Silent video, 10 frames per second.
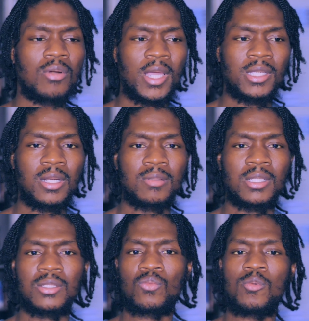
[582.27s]
like, you know what I'm
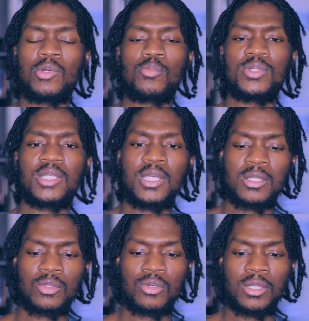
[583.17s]
saying? That's a woman, don't put your
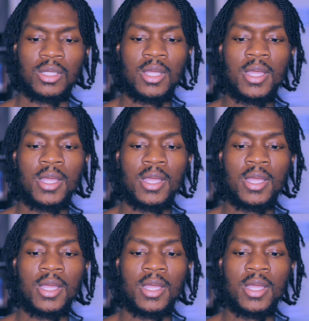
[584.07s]
hands on her.